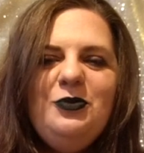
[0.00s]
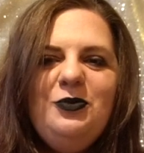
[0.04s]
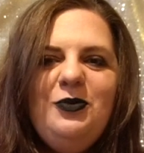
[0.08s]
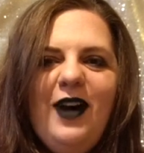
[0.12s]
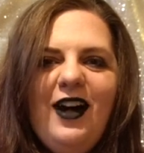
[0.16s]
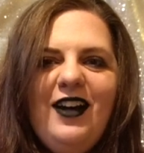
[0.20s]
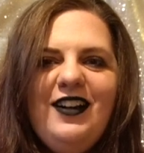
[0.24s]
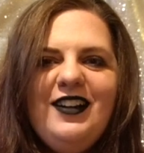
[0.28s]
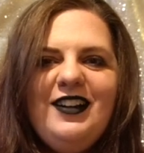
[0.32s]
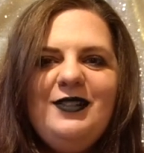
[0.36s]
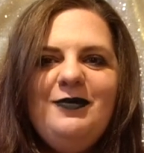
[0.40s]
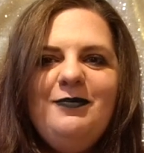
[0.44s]

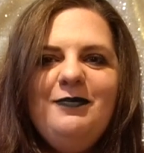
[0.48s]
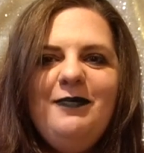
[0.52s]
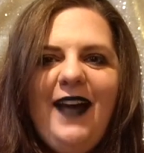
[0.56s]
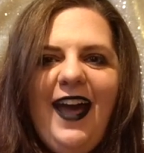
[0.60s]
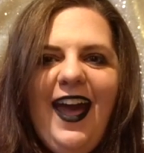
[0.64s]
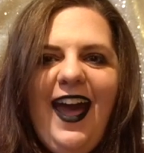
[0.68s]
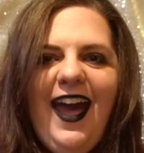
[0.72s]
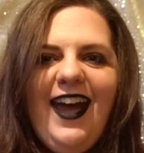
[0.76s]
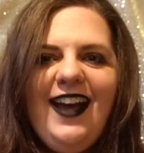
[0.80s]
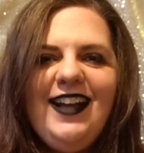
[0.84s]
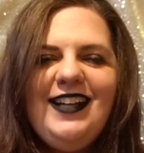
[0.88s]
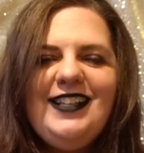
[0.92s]
Welcome
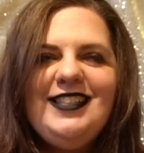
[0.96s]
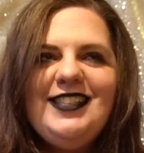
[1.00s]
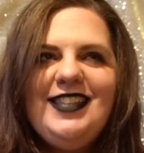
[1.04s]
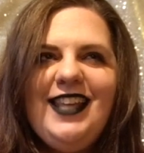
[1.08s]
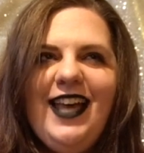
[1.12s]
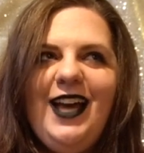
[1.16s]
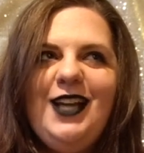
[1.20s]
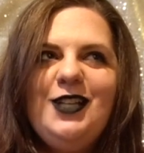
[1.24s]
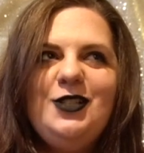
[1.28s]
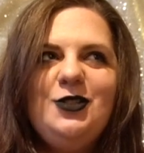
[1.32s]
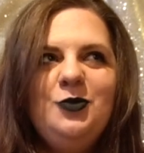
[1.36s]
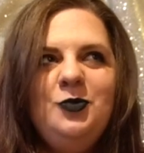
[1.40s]
back
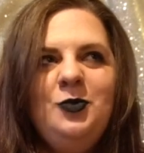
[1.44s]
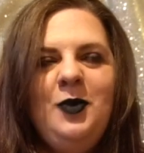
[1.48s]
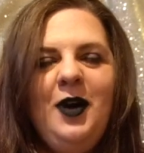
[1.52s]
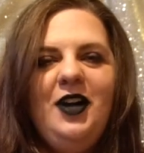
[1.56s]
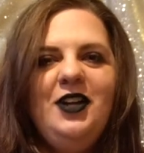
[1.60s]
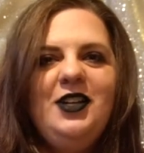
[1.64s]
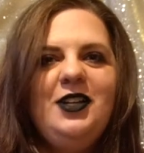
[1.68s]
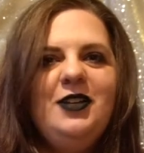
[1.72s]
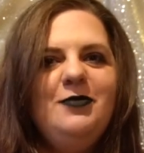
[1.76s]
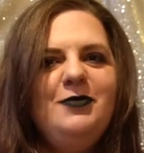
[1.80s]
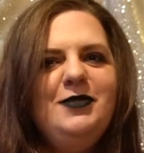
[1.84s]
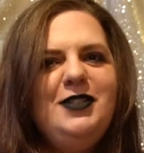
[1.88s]
slash
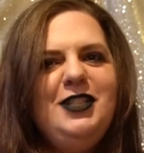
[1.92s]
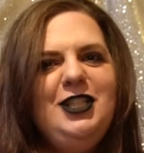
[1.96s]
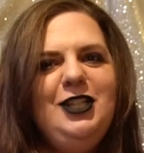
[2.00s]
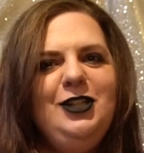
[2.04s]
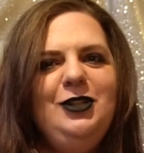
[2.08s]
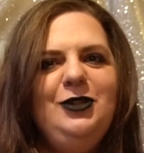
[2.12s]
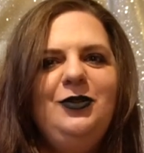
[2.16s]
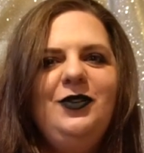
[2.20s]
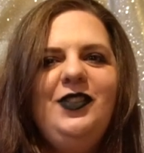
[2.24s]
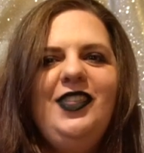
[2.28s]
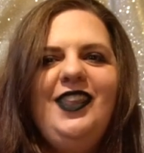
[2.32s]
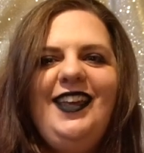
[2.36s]
welcome
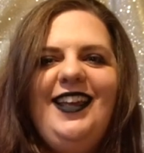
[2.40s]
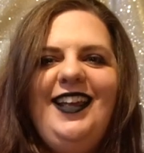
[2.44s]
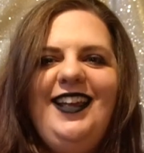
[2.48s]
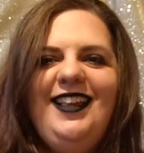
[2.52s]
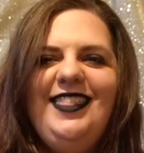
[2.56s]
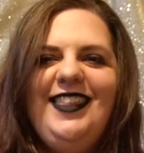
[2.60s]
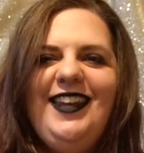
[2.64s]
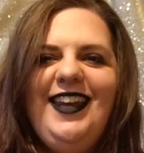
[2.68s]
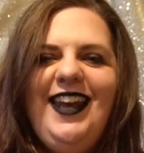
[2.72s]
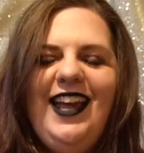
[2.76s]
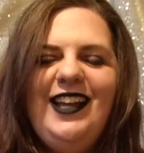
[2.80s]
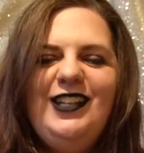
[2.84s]
to the
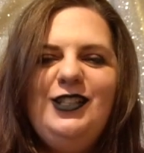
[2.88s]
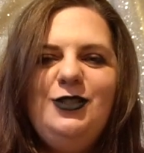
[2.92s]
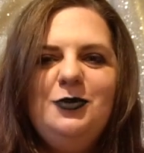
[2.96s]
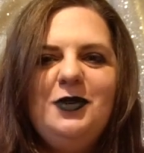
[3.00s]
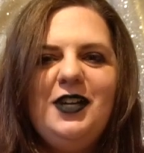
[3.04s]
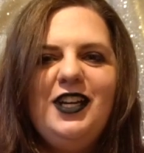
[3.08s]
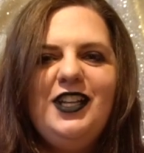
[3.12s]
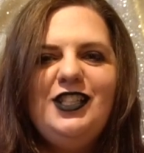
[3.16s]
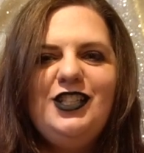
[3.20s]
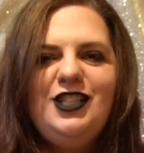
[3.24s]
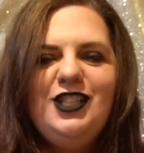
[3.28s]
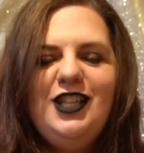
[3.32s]
Heathen Hedge
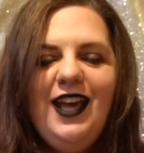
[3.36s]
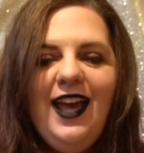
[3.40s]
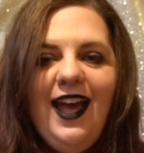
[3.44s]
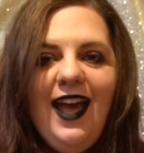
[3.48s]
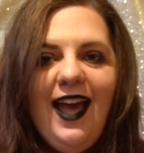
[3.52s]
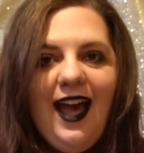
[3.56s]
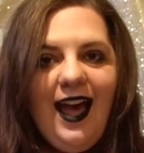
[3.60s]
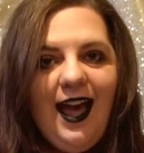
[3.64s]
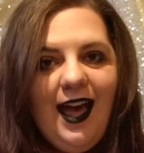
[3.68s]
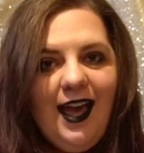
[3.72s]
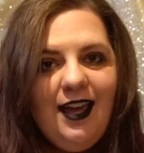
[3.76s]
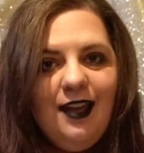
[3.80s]
Witch.
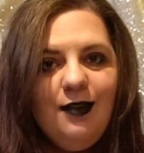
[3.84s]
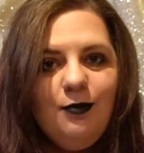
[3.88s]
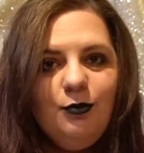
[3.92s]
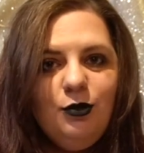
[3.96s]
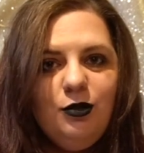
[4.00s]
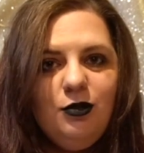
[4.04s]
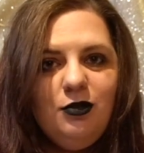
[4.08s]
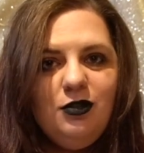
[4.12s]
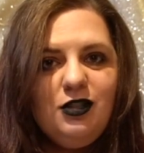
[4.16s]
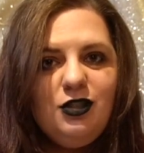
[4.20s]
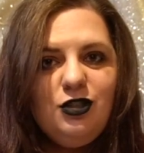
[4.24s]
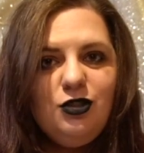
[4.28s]
I am
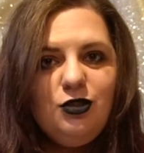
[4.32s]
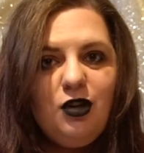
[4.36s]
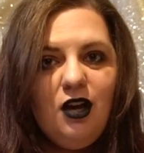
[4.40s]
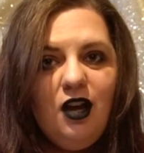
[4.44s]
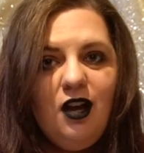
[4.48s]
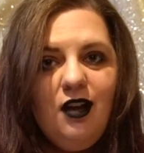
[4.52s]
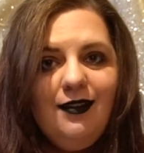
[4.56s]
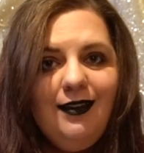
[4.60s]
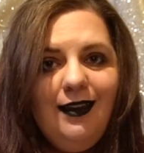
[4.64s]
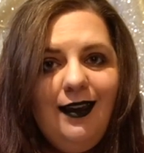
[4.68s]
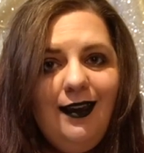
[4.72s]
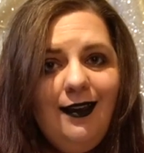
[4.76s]
Runa
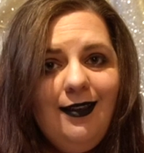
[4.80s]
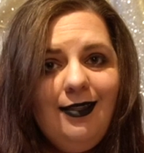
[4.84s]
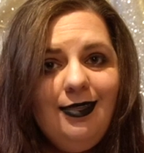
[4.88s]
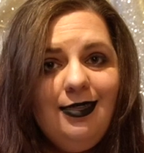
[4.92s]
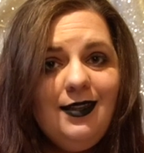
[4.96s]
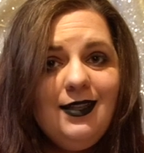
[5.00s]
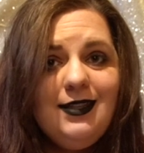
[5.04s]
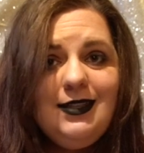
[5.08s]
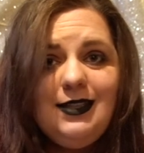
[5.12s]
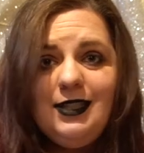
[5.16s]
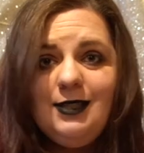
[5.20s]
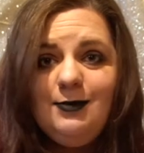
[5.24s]
Strong and
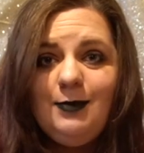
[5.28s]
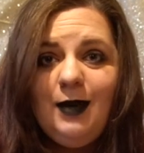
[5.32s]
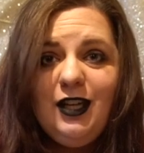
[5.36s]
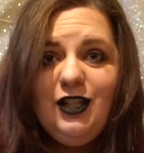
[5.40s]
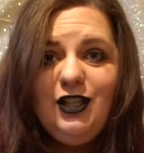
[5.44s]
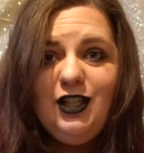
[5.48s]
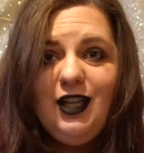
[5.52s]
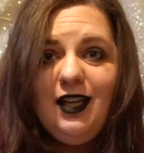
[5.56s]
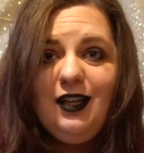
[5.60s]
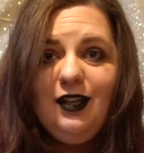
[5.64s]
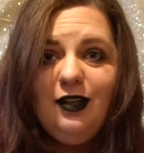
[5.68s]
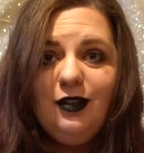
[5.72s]
this is my
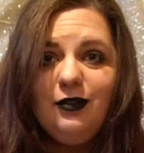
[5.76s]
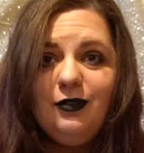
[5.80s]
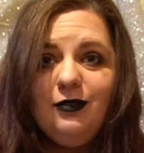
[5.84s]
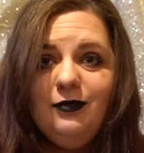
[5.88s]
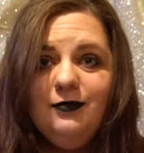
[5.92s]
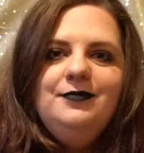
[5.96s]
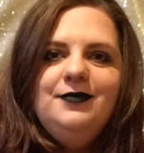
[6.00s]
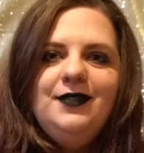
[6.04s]
channel.